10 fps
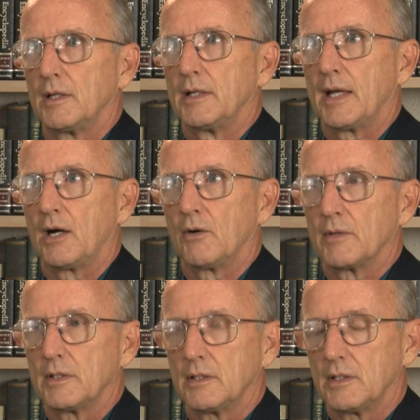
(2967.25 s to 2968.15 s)

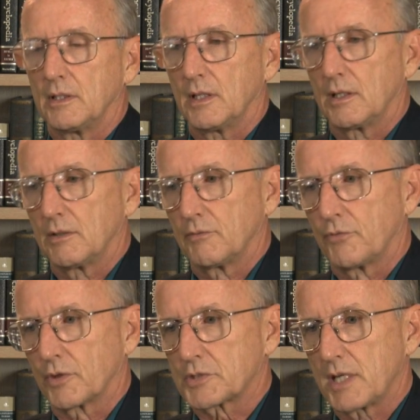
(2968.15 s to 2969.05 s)
Now,
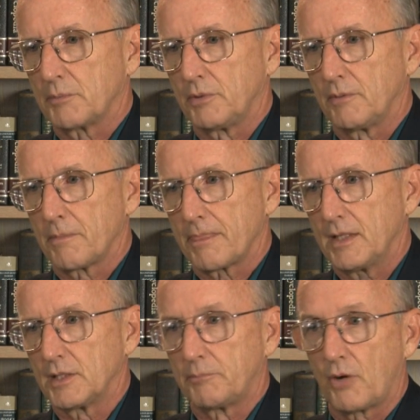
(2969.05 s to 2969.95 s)
for example,
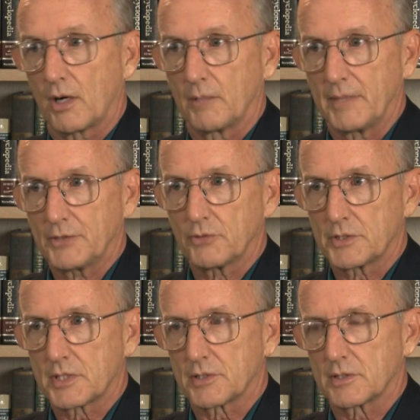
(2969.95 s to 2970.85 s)
in the parliamentary
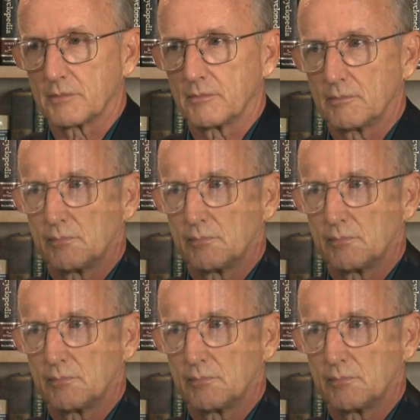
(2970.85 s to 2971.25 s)
system,